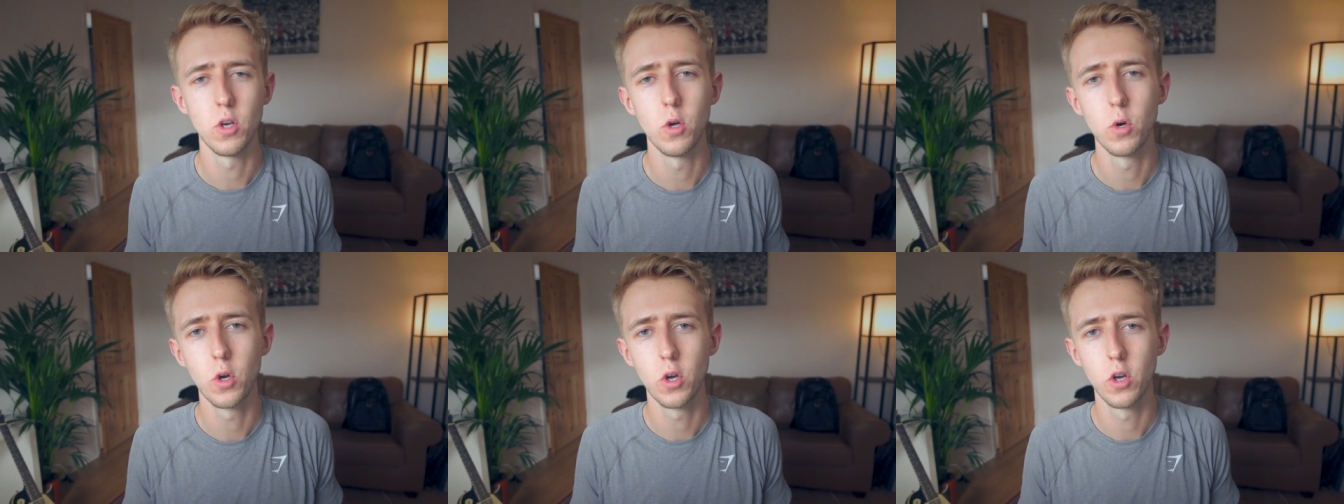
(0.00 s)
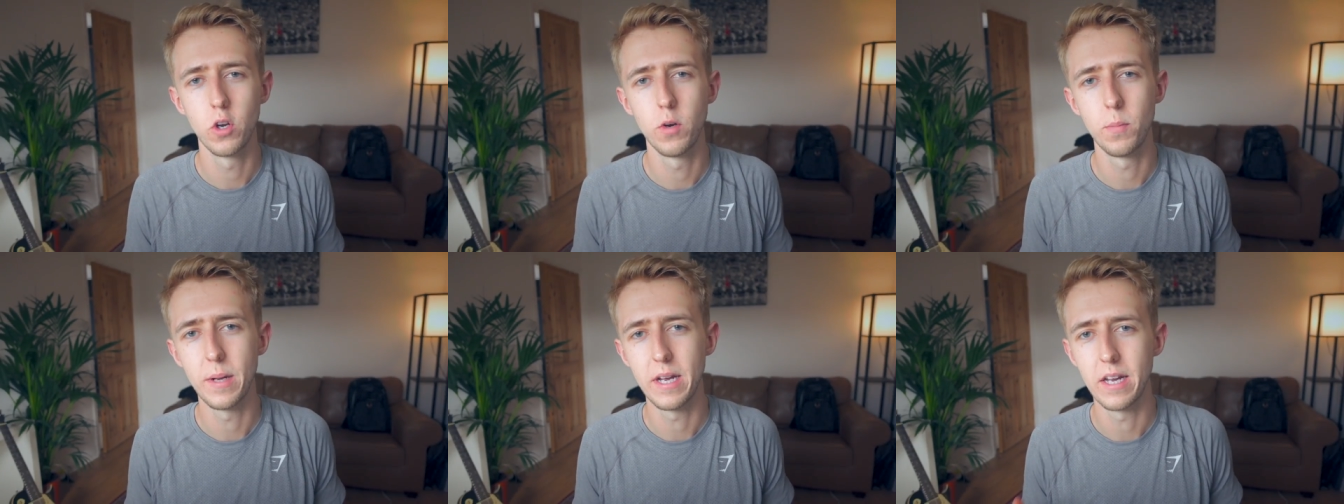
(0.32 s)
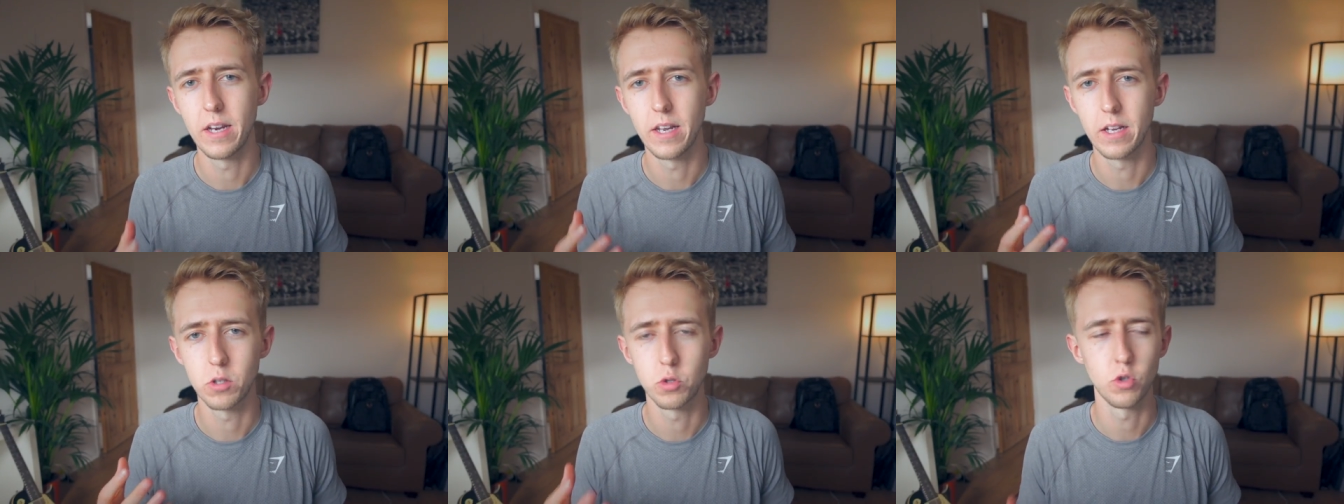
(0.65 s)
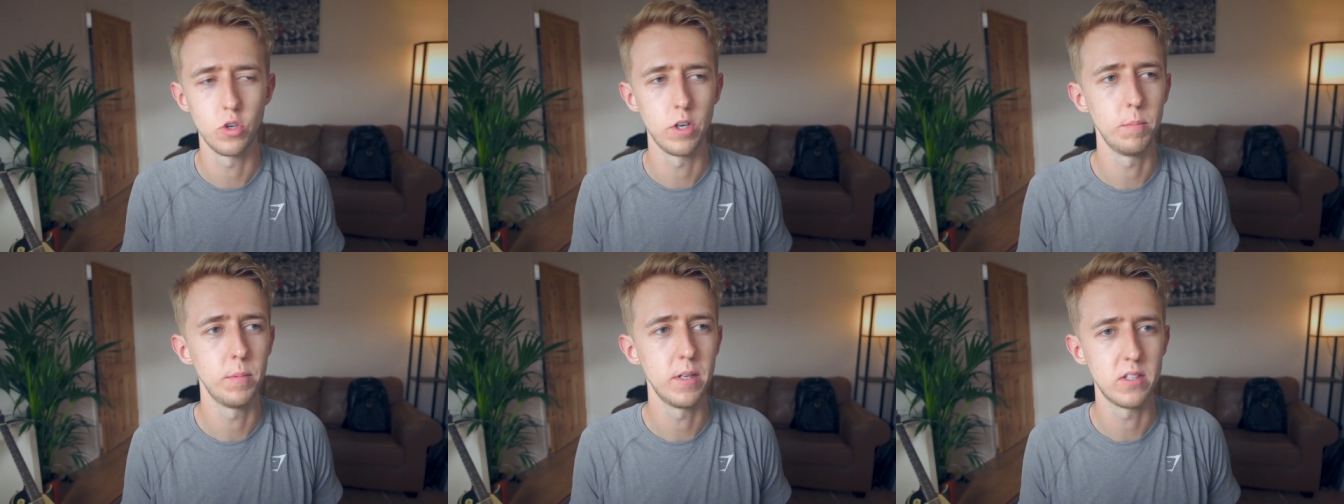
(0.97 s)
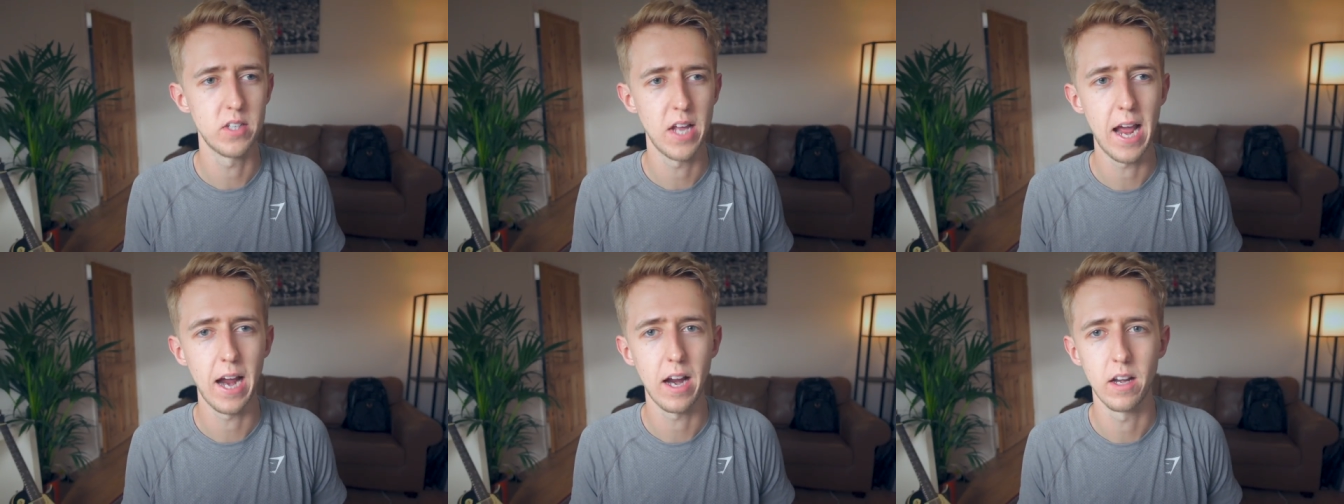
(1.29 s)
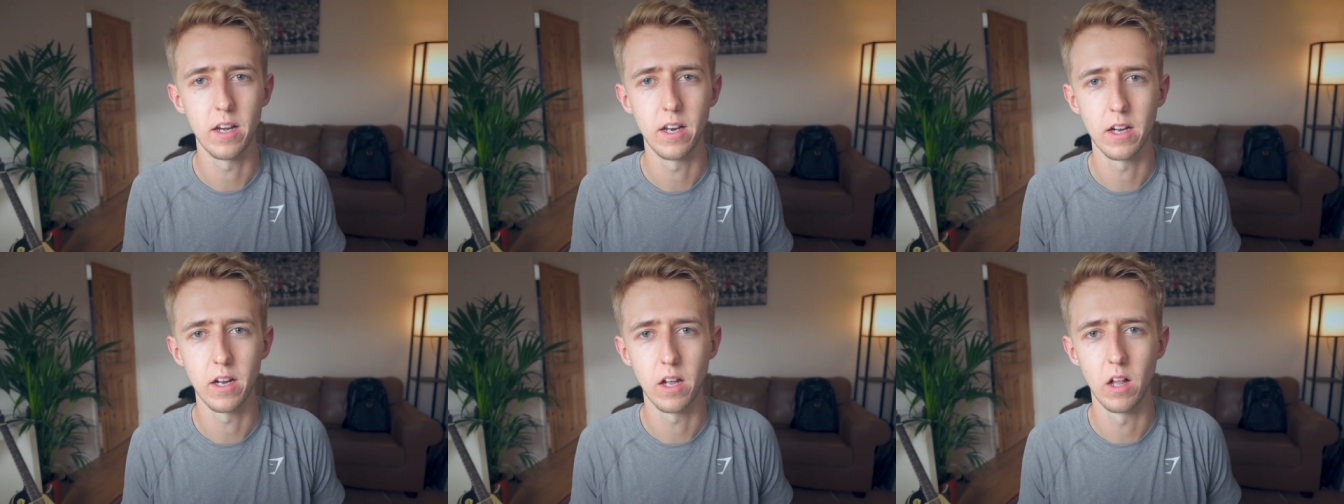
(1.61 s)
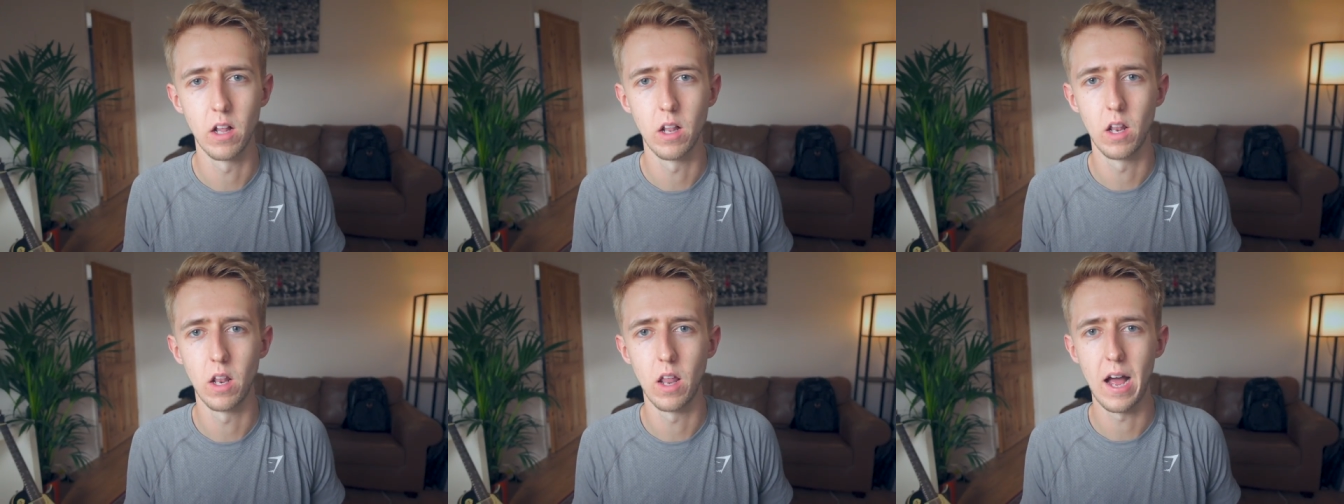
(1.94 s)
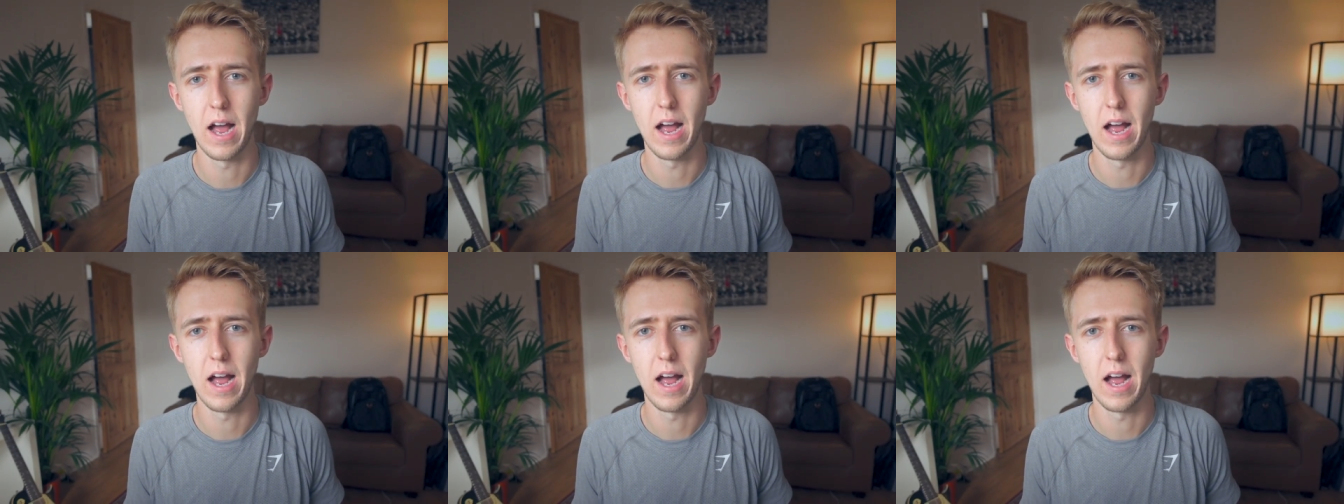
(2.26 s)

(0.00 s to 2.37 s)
no good being extremely technical